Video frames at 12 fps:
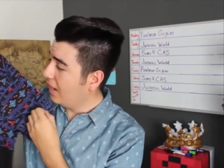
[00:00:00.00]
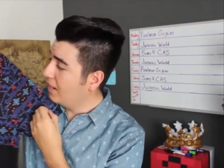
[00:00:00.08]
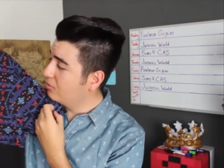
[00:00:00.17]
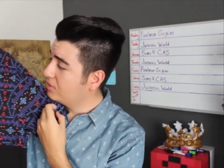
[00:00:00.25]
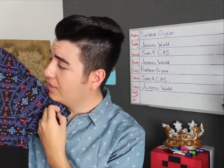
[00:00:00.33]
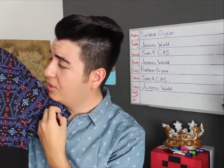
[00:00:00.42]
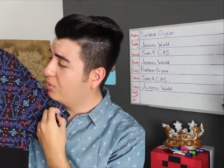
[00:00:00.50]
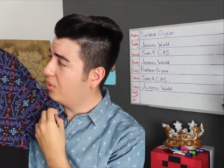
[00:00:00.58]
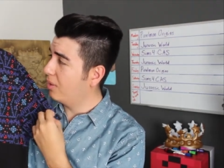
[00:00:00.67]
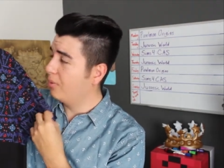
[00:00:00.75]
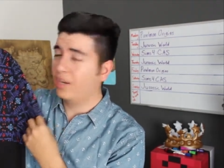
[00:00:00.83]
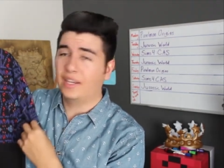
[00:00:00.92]
I was like, you know,
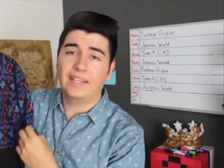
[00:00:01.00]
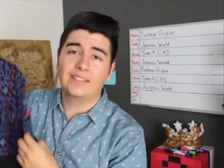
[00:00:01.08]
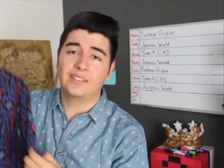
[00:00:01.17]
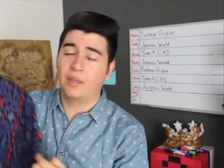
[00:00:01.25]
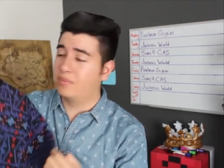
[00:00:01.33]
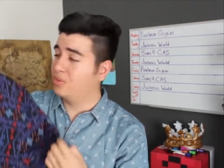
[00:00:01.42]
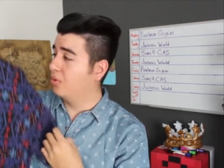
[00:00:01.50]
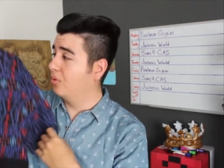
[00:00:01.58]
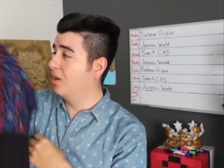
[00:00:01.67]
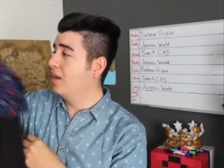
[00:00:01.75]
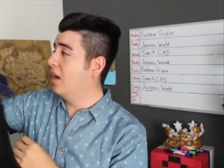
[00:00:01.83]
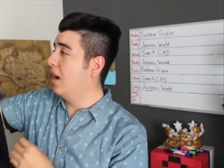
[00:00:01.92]
I want to get some.
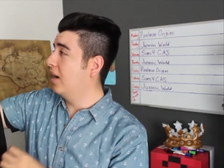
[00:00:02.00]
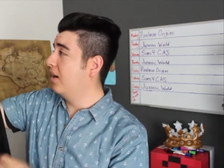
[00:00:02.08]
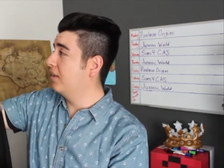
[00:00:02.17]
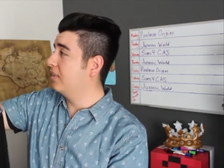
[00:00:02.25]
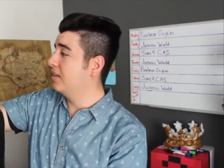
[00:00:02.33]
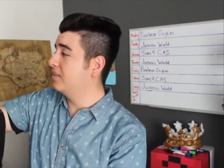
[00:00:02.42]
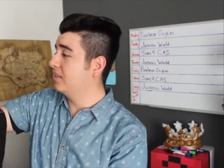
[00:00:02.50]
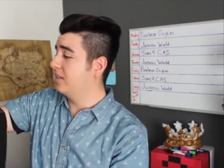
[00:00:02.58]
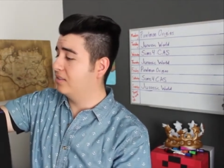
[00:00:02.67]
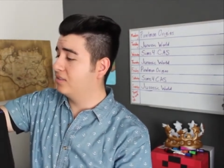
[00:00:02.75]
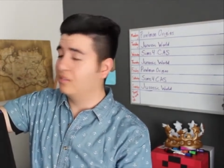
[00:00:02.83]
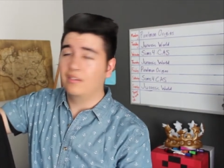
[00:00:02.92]
So I got this
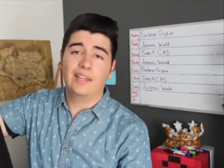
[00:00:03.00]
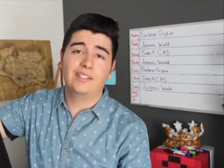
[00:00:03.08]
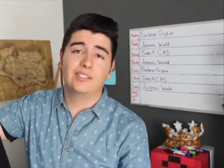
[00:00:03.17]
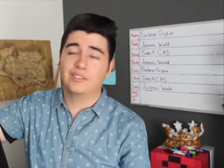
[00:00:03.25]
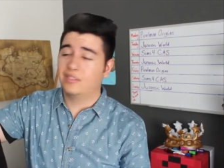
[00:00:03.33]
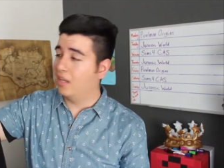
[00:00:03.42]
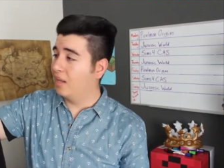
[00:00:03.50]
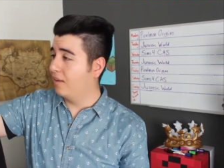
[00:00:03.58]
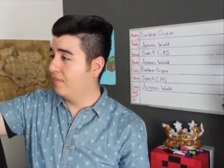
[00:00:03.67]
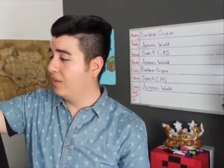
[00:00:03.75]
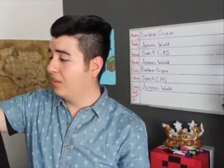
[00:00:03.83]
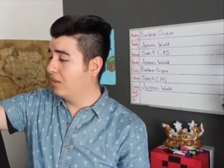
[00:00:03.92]
and I just
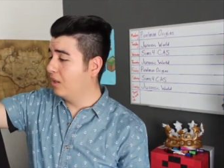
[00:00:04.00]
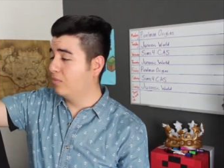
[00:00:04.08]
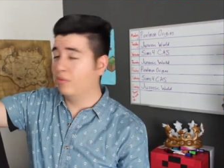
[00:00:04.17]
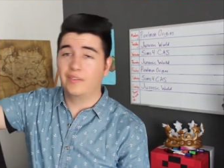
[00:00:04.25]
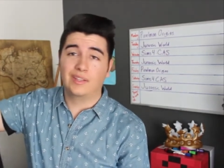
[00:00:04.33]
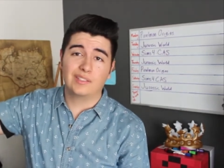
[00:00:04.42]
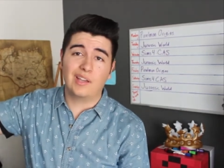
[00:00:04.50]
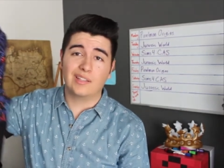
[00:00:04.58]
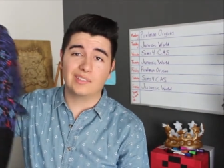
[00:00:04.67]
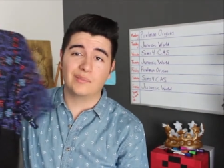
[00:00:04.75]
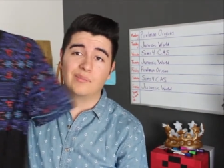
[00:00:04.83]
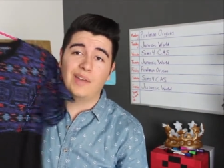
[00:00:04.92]
uh, fell in love with it. It's
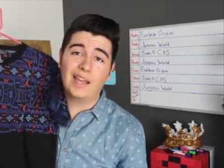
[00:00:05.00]
awesome.